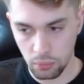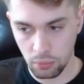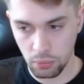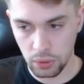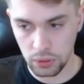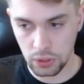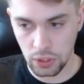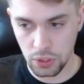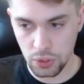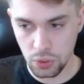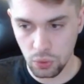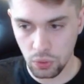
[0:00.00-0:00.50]

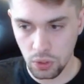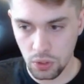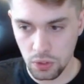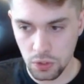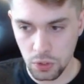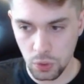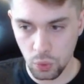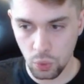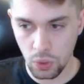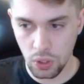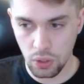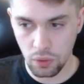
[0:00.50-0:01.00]
But as you can
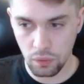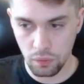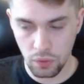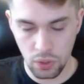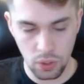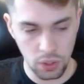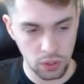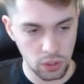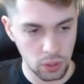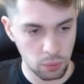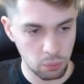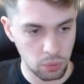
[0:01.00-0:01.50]
see, we are
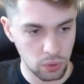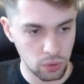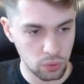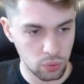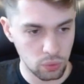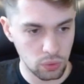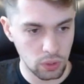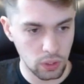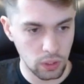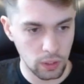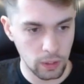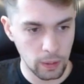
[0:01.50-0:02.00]
very deep
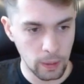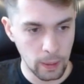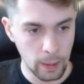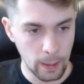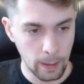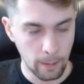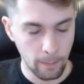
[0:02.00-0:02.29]
into the